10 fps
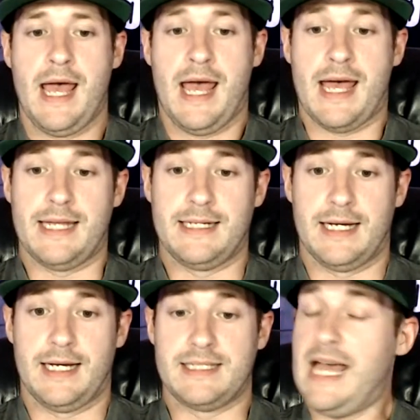And
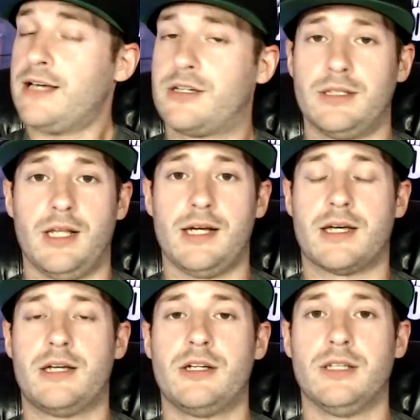good luck.
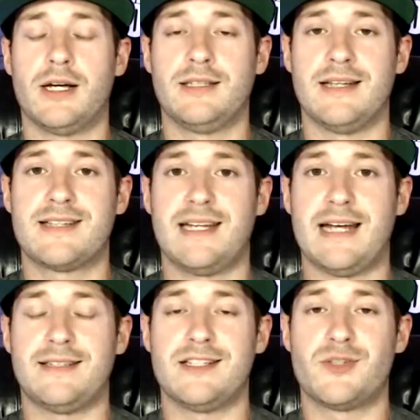Good luck, and let's get at it this